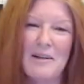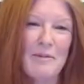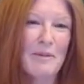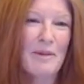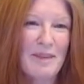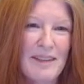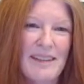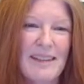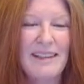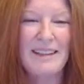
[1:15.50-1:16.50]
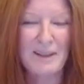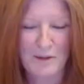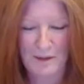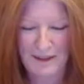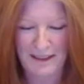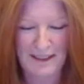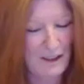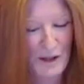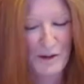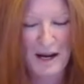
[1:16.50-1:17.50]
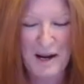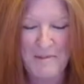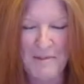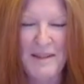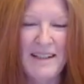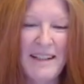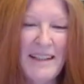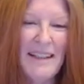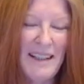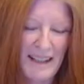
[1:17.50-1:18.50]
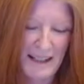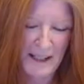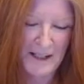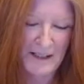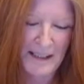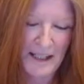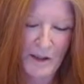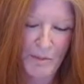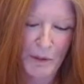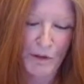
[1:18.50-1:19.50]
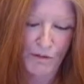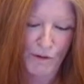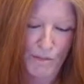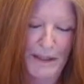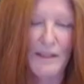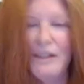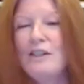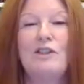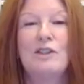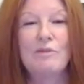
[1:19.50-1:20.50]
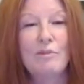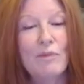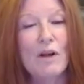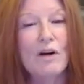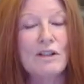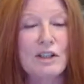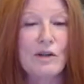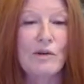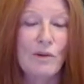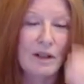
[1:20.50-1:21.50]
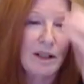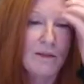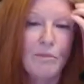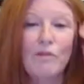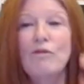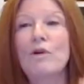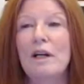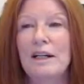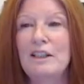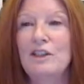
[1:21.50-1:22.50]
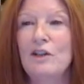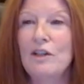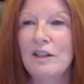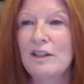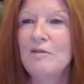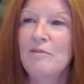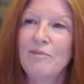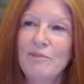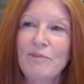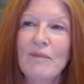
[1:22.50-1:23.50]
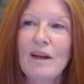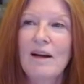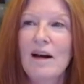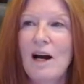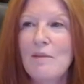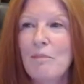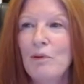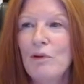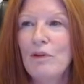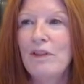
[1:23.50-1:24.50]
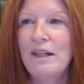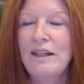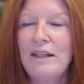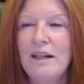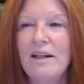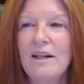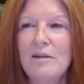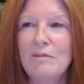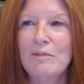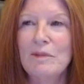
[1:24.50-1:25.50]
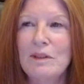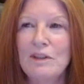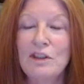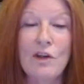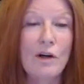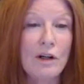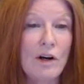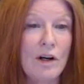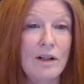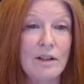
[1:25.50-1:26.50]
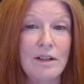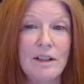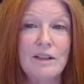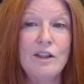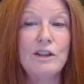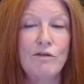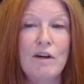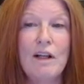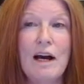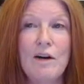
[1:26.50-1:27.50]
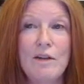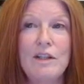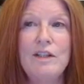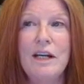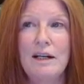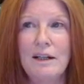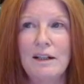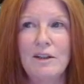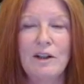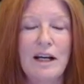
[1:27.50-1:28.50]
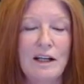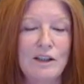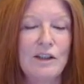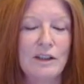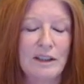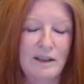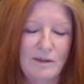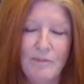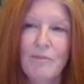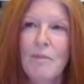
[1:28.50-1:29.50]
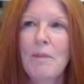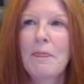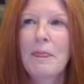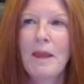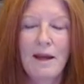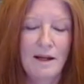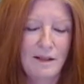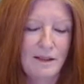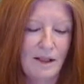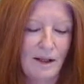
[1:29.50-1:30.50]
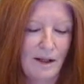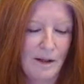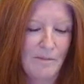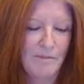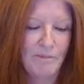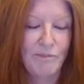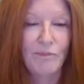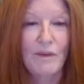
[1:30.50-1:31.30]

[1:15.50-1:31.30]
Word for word: um, you know he showed up, and he had a beautiful message. Also, uh, before I started, I pulled the um, star card. It just fell out of the deck actually. And um,